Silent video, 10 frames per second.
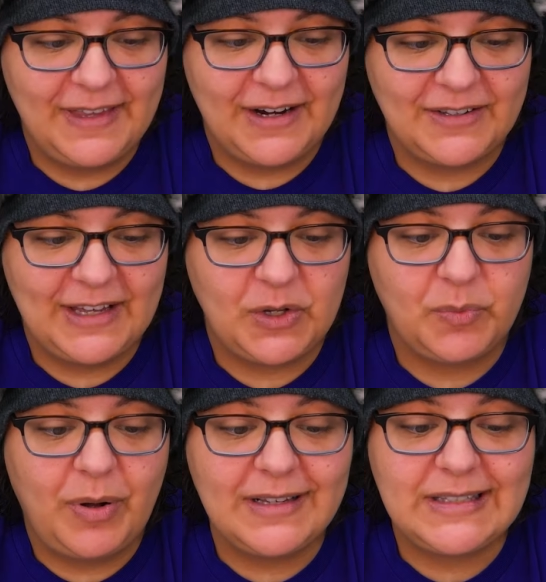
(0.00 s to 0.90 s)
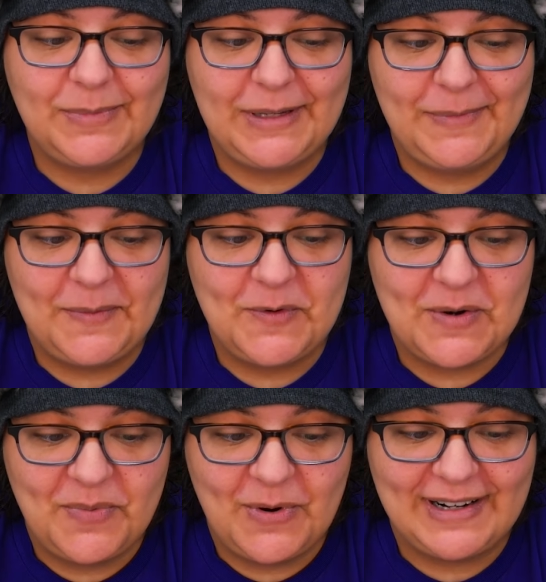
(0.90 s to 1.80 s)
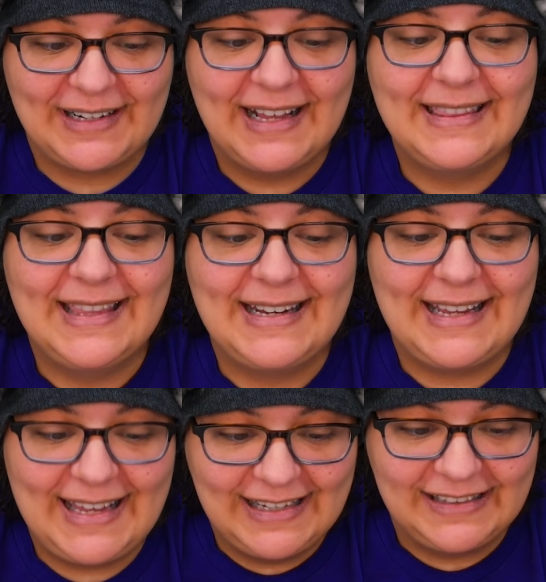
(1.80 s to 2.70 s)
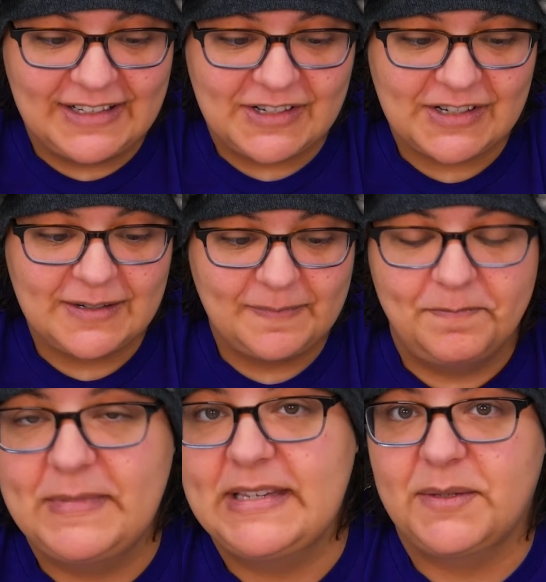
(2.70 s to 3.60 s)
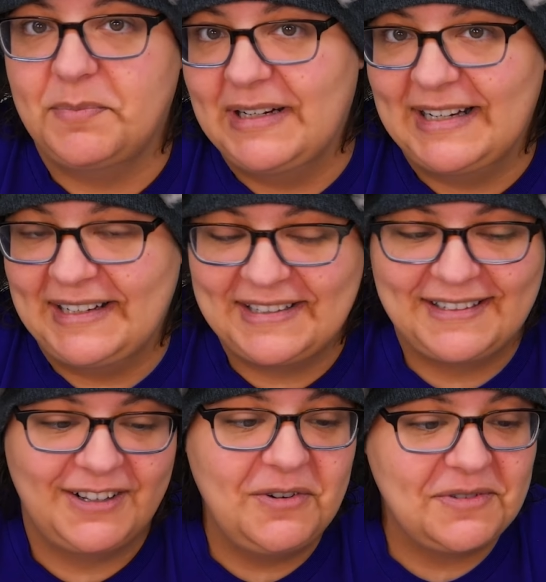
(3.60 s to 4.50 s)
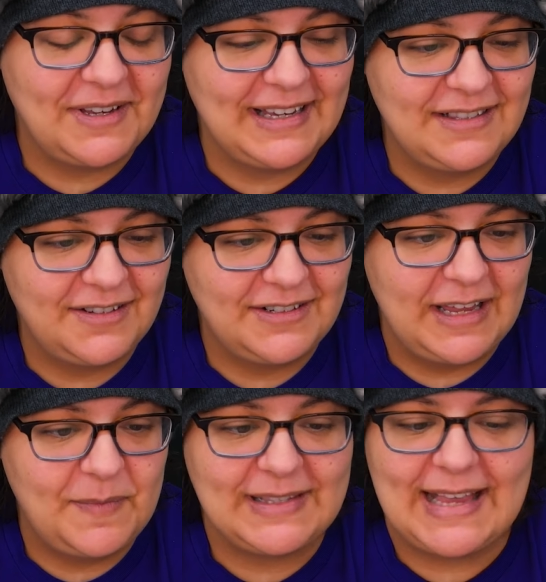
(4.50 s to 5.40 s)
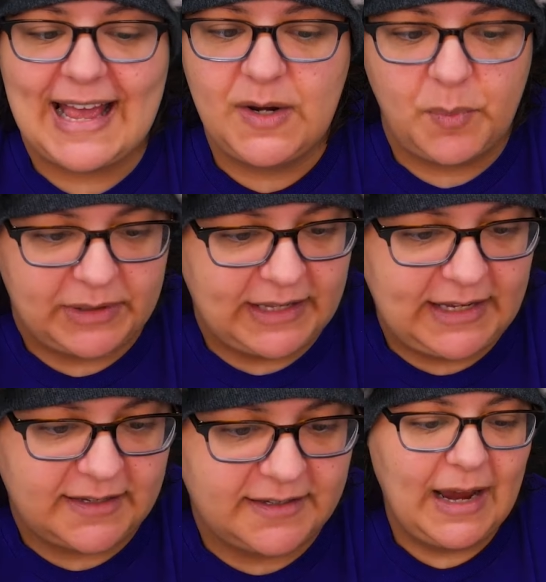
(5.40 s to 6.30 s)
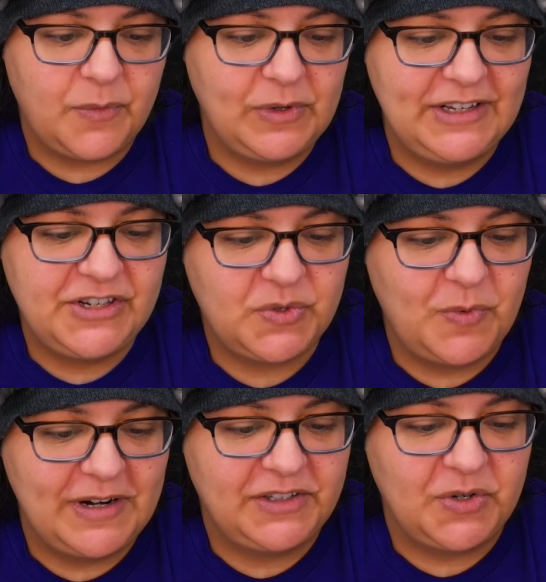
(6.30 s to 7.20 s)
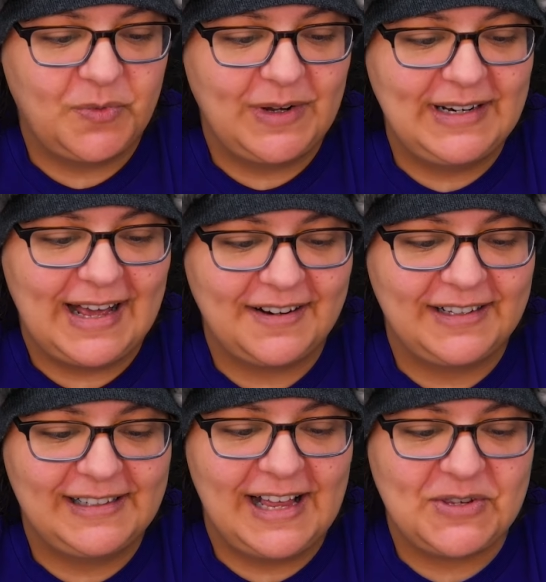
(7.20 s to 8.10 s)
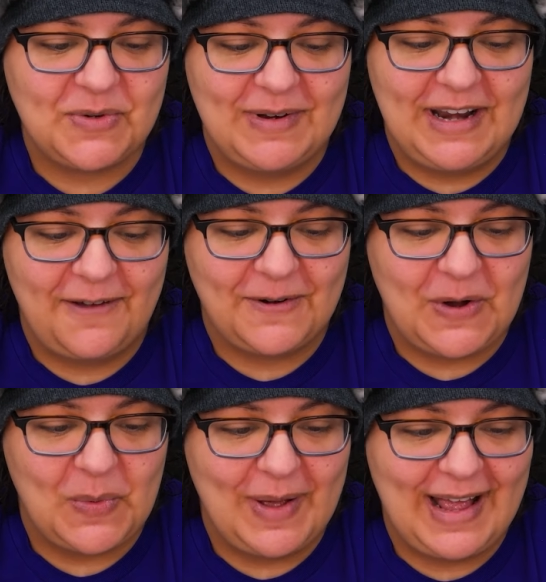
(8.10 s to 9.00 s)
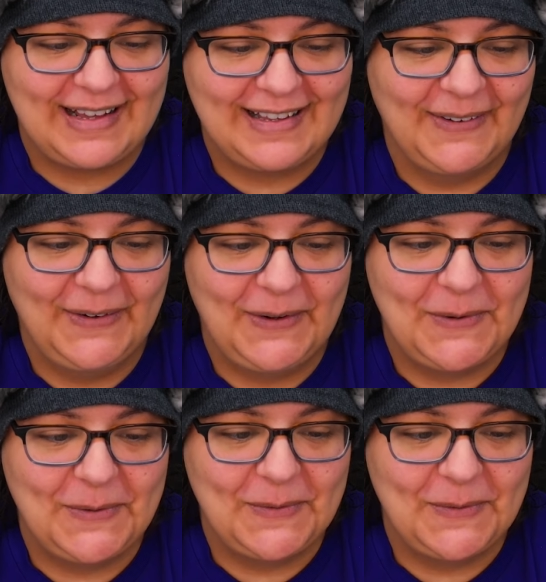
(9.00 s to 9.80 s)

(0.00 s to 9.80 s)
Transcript: there that could possibly be more important than English, Miz Blake? Oh, so I guess our name is Anna Blake. I really just wanted to run out of the classroom and never go back. Uh-oh.